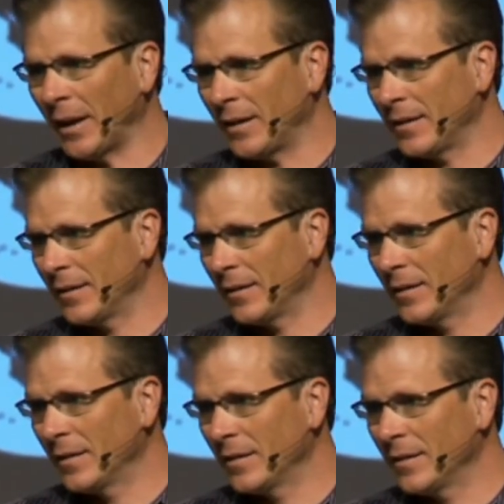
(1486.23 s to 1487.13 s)

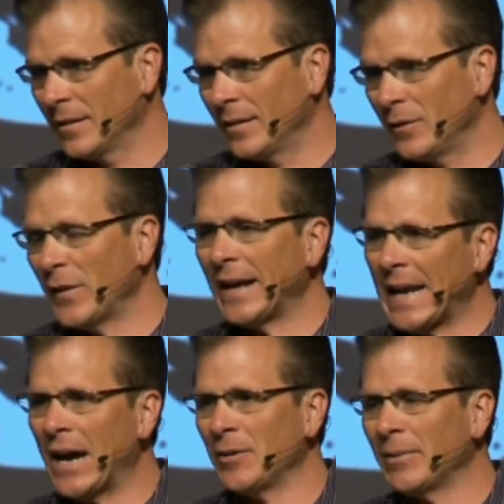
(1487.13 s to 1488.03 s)
In fact,
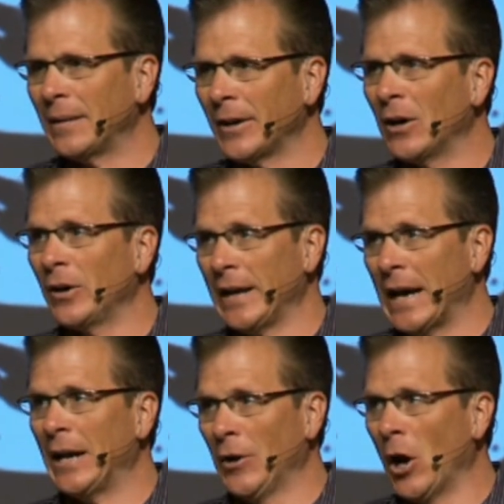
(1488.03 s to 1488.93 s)
now you're probably going, yeah,
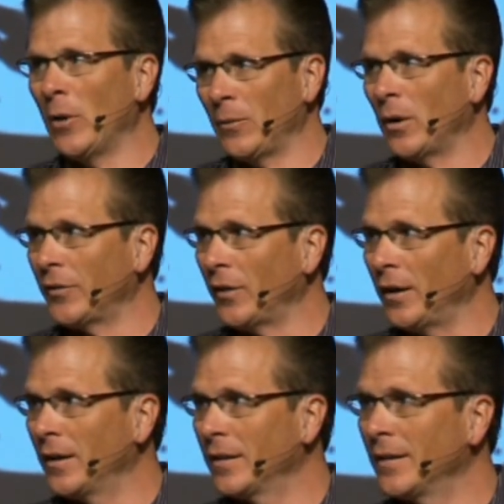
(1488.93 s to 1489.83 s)
I know it wasn't.
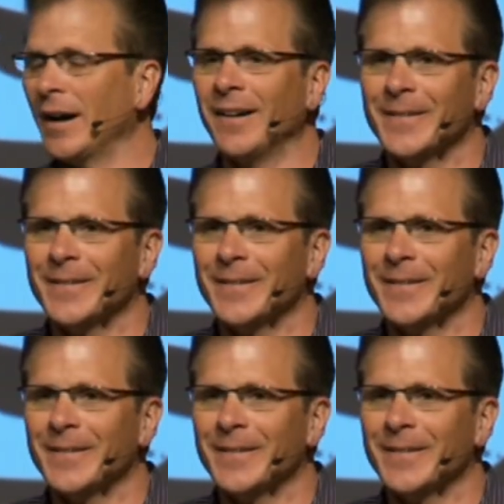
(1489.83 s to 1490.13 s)
No.